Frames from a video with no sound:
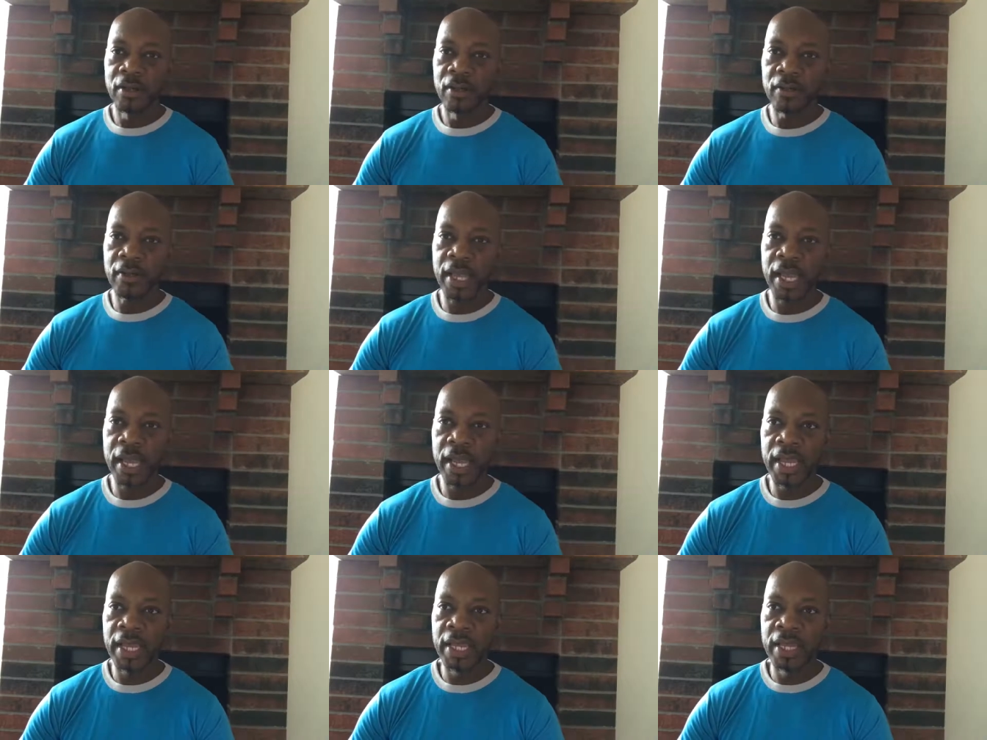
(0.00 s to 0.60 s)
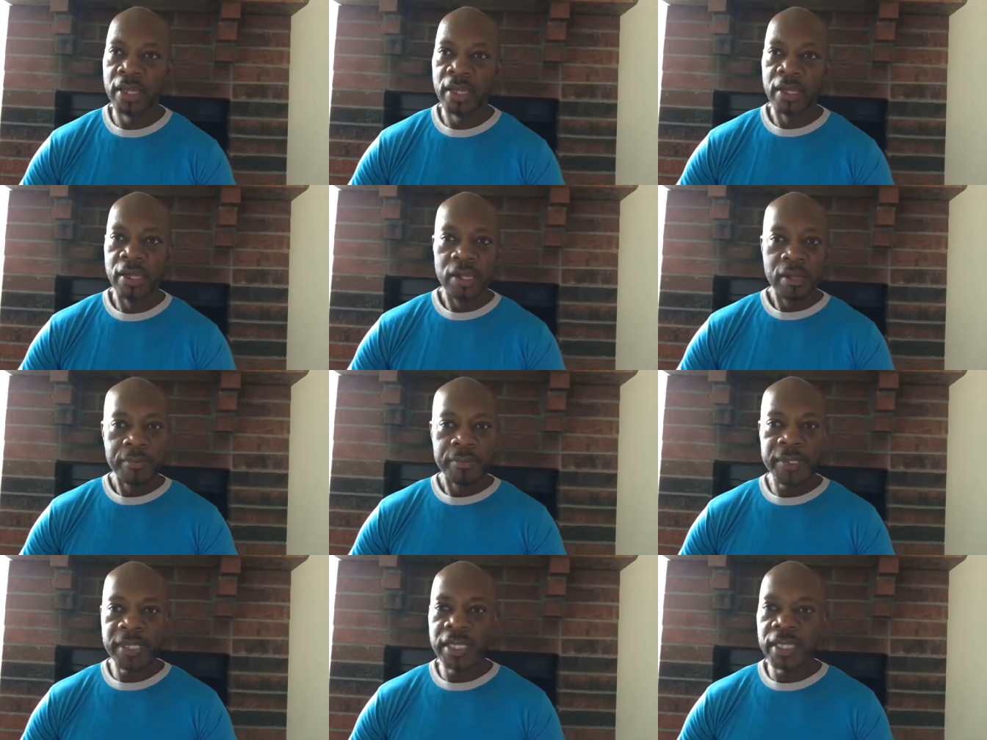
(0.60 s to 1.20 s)
Okay,
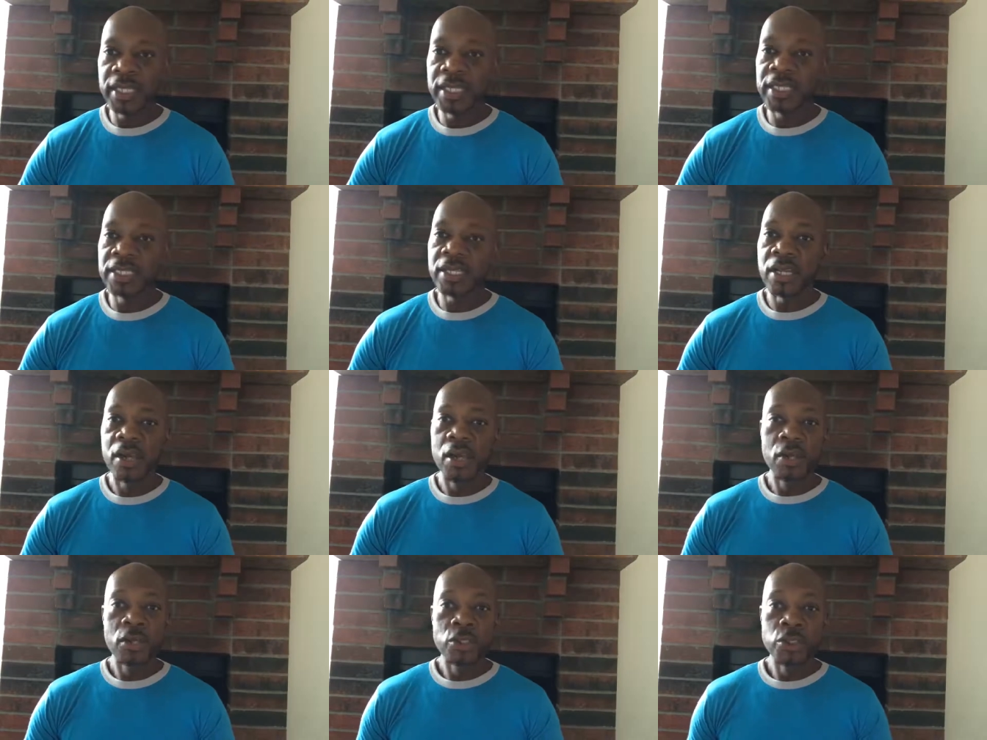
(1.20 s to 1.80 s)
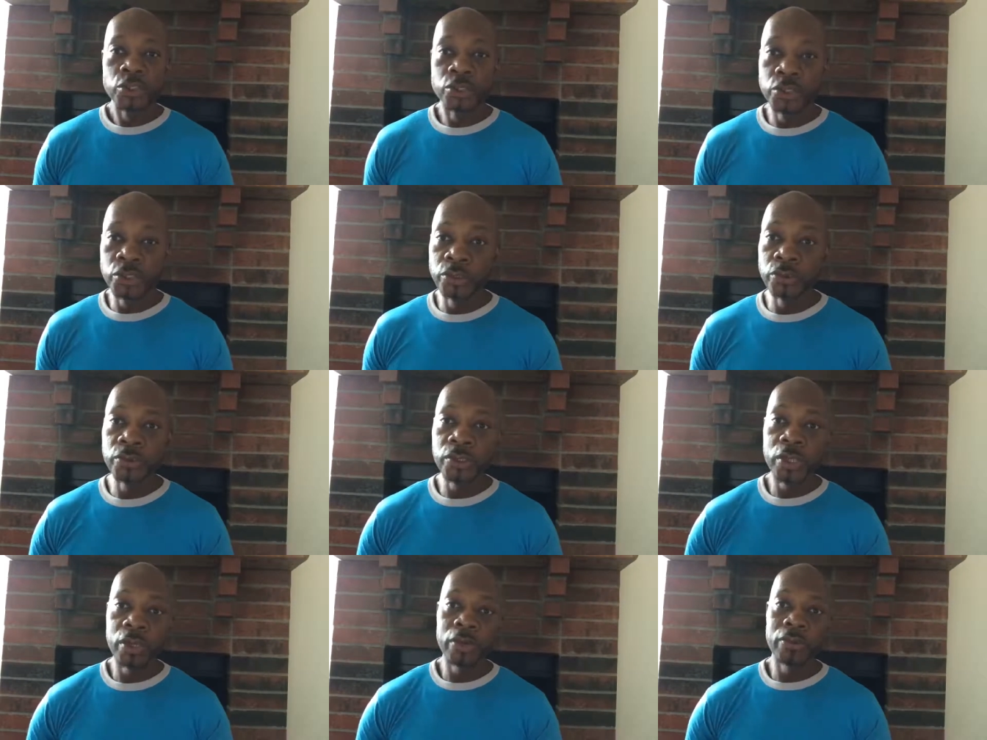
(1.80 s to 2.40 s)
because
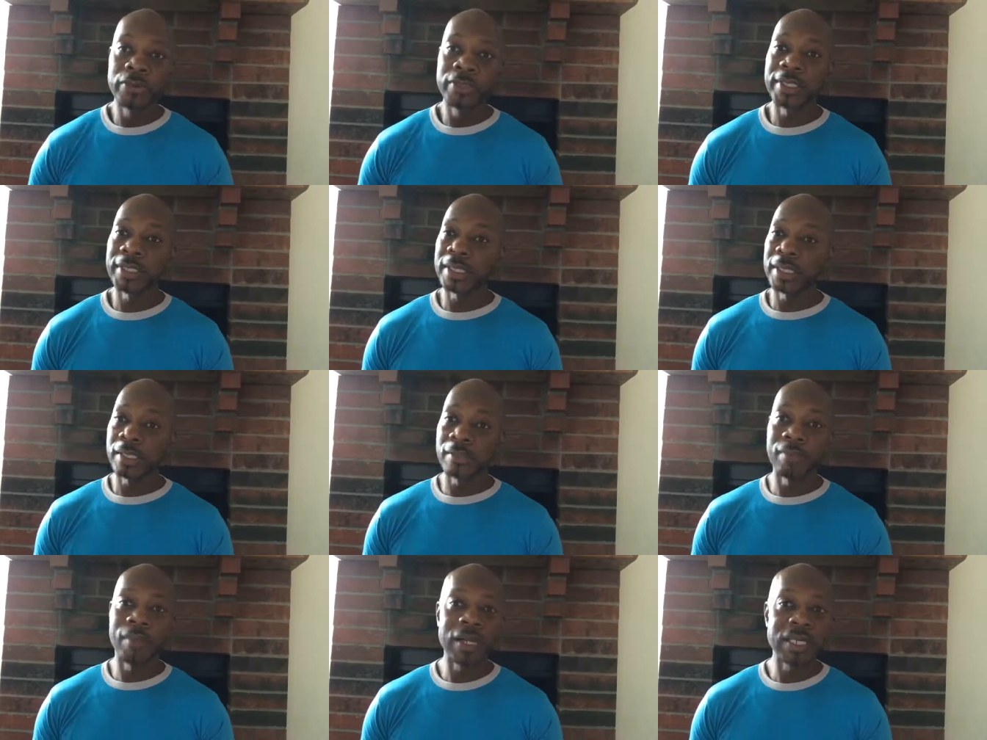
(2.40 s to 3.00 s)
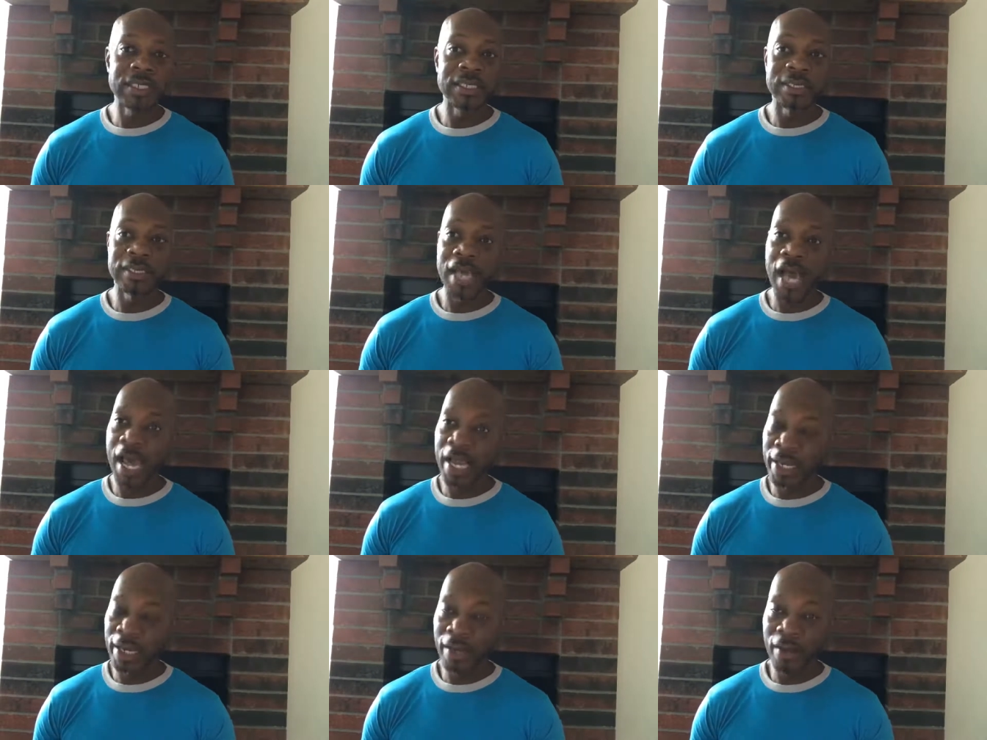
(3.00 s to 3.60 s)
you know just as much as
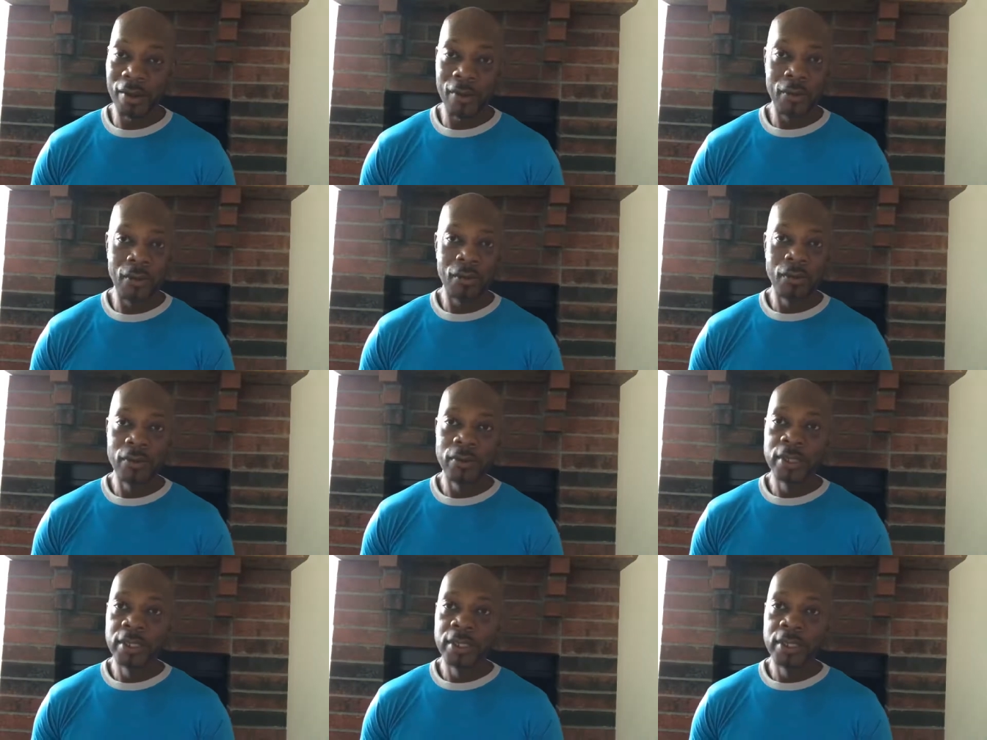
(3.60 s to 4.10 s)
I know